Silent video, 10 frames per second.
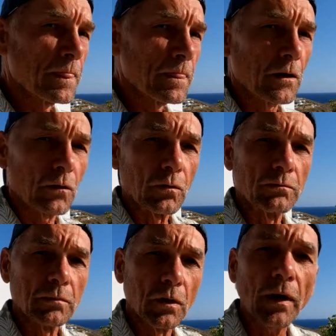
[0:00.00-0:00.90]
Oh,
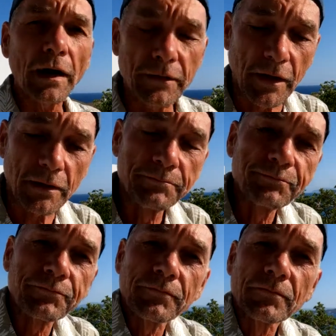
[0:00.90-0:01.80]
hi there.
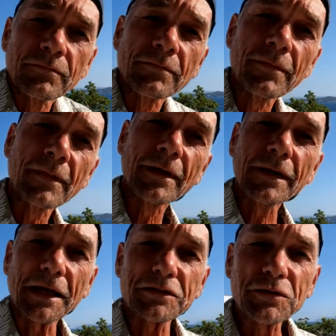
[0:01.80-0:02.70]

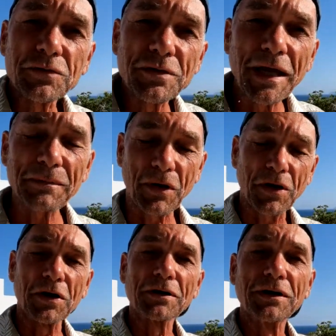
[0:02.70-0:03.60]
Glad you came
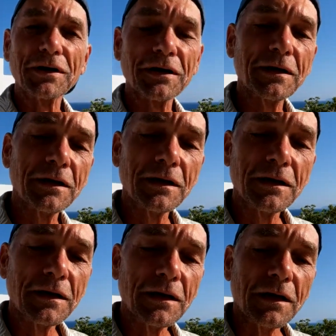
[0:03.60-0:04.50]
along.
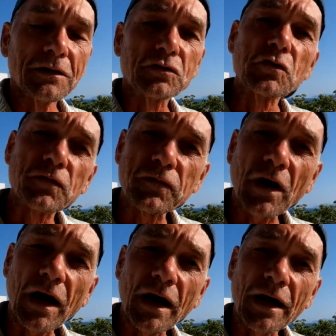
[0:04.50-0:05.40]
Too
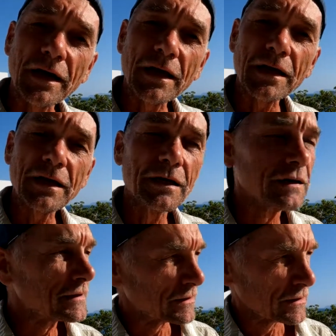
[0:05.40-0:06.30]
fi
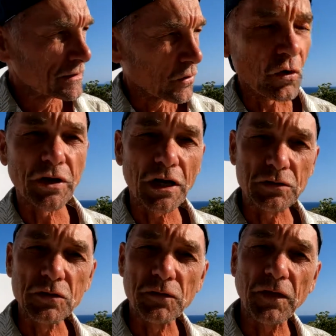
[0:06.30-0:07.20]
or not
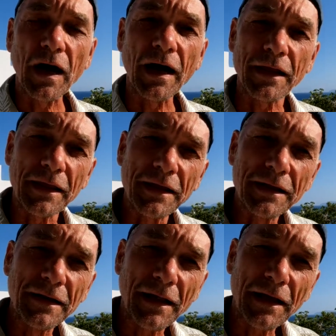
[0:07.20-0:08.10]
too fi?
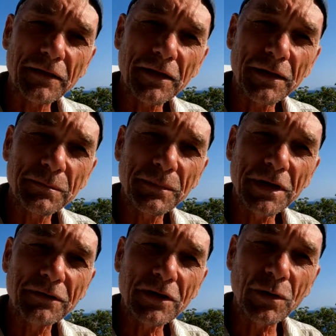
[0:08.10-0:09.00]
That's a
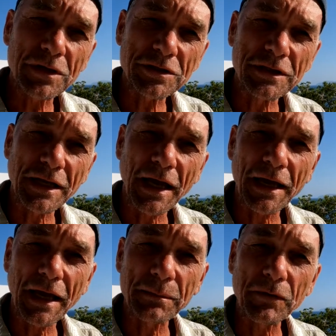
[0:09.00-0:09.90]
bit of a question that I
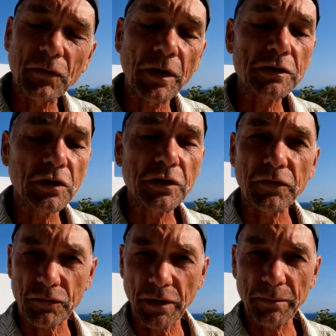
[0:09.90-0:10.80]
had before I took
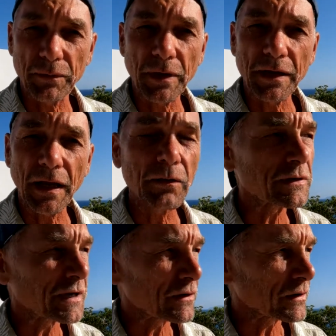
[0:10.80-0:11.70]
this trip. Right now,
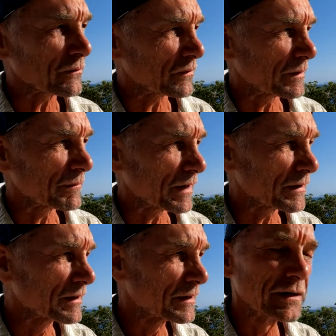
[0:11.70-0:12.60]
take a look on
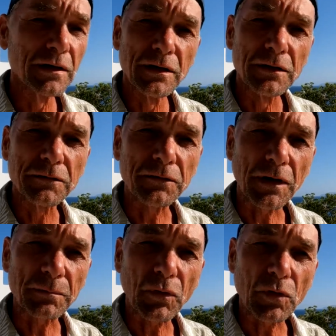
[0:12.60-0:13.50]
my
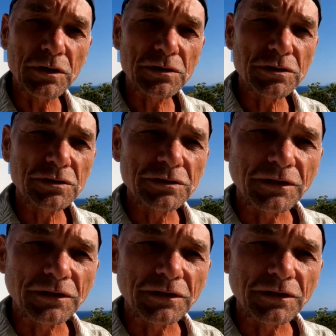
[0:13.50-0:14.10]
front porch.